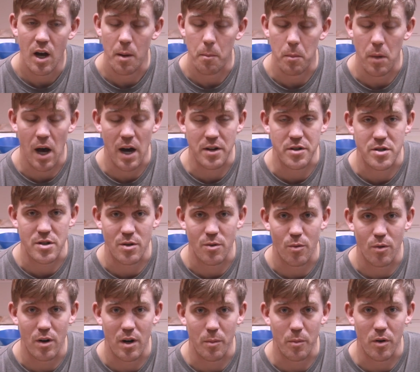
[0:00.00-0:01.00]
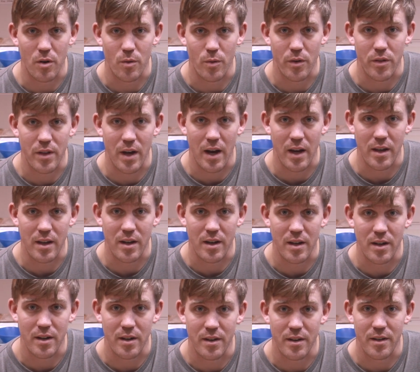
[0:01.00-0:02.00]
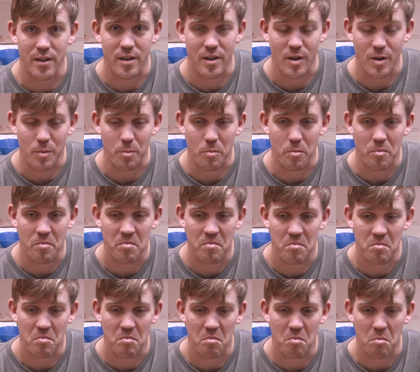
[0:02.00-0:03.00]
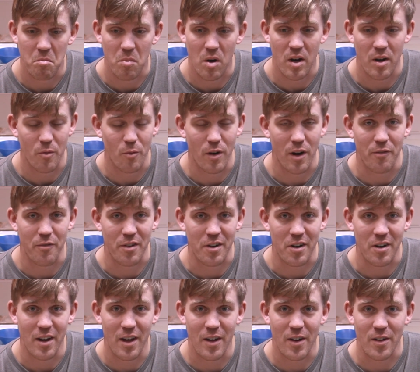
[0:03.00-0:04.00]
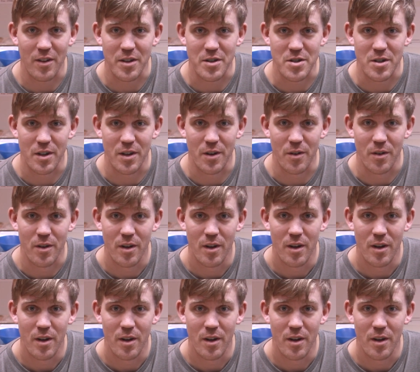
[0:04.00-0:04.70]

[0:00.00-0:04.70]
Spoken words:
I'm not sure where I'm going with that yet, but when I figure it out, I'll let you know.